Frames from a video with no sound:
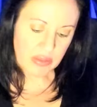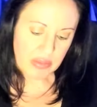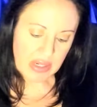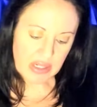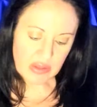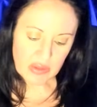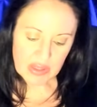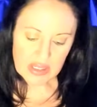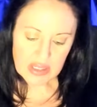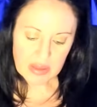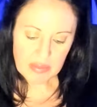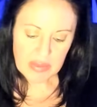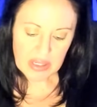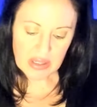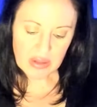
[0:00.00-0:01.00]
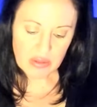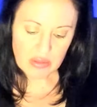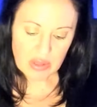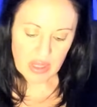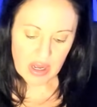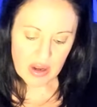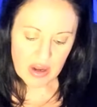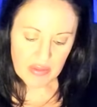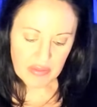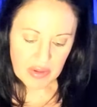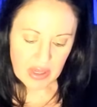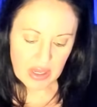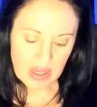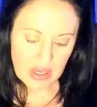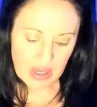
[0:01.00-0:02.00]
doing something you love,
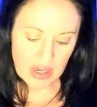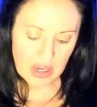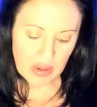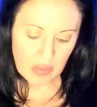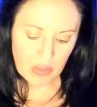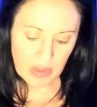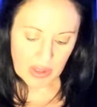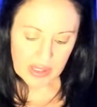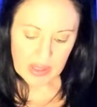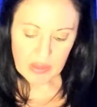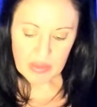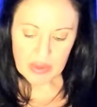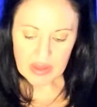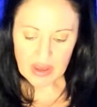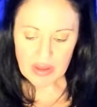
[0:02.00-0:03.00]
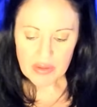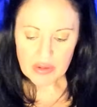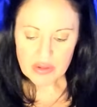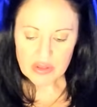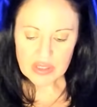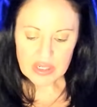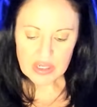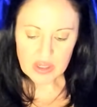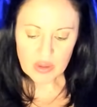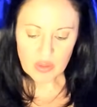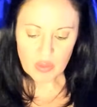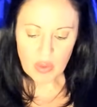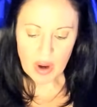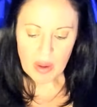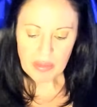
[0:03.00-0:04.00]
working with others in a
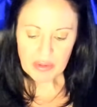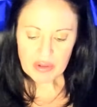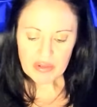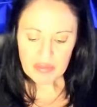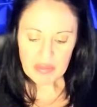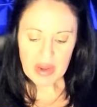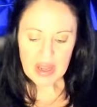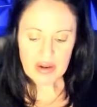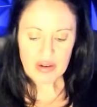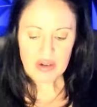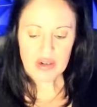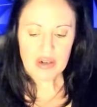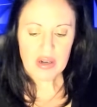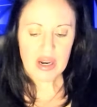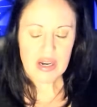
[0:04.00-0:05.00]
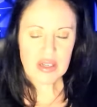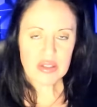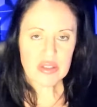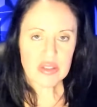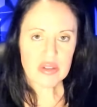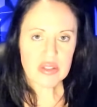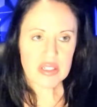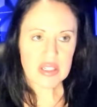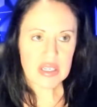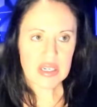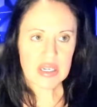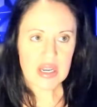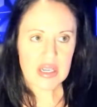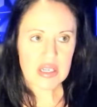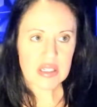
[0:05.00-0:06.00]
cooperative manner. I also see it
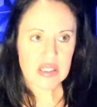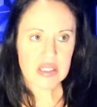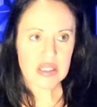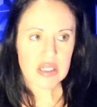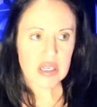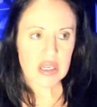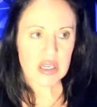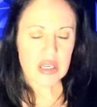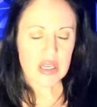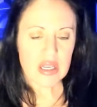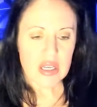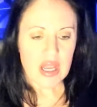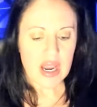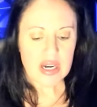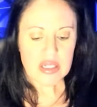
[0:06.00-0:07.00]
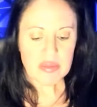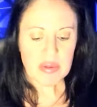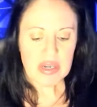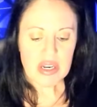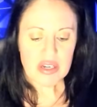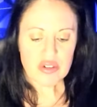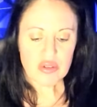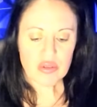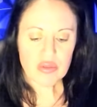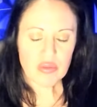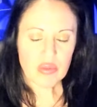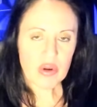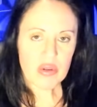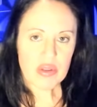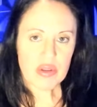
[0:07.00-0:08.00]
as exponential
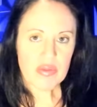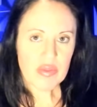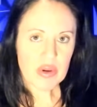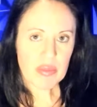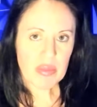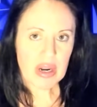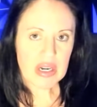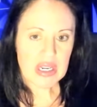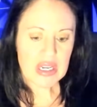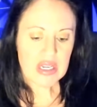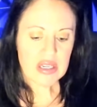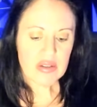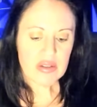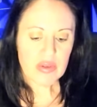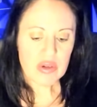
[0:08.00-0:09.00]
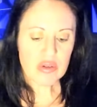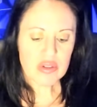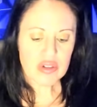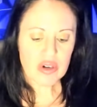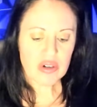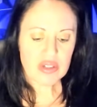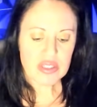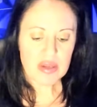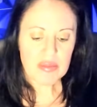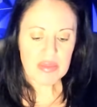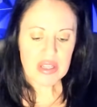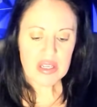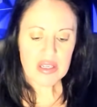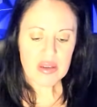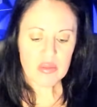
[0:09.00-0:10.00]
growth of your money. If you start
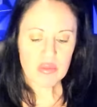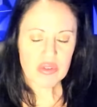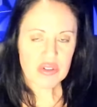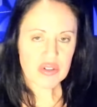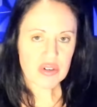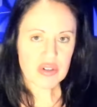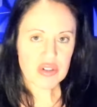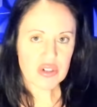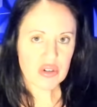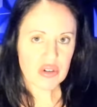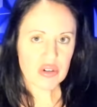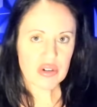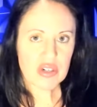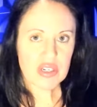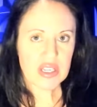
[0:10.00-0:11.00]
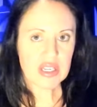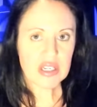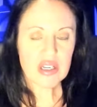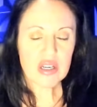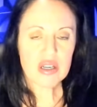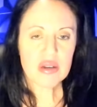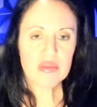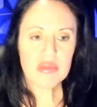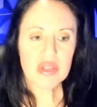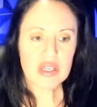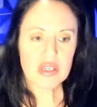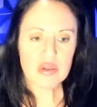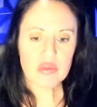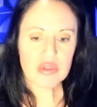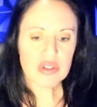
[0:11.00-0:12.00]
something, it will start to earn income and
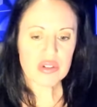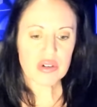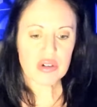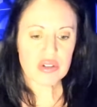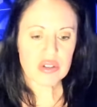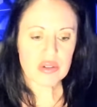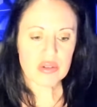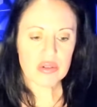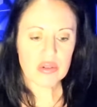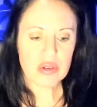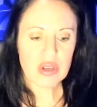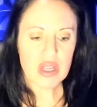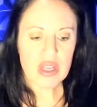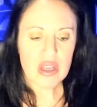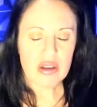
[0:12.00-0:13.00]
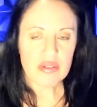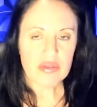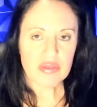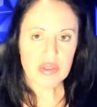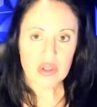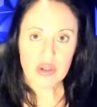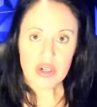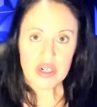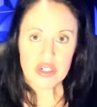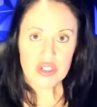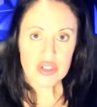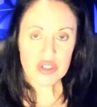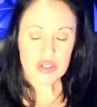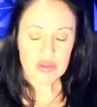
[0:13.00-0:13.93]
you will start to flourish.